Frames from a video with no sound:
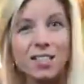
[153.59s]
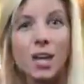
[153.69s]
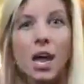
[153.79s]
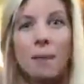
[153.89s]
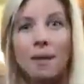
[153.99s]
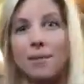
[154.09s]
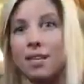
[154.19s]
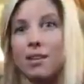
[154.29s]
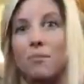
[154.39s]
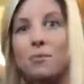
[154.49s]
or
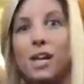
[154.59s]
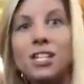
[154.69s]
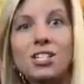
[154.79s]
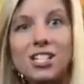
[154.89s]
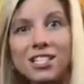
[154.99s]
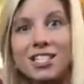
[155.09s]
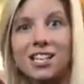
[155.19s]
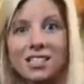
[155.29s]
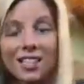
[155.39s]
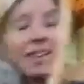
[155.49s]
maybe their brain just
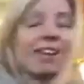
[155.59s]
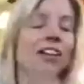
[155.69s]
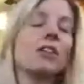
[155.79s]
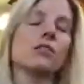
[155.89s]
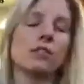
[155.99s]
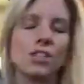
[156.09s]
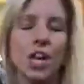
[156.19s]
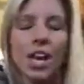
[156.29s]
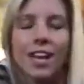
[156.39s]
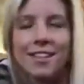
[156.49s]
doesn't, oh
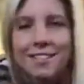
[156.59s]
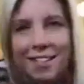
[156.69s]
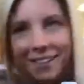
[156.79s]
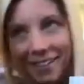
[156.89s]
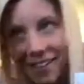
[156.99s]
jeez.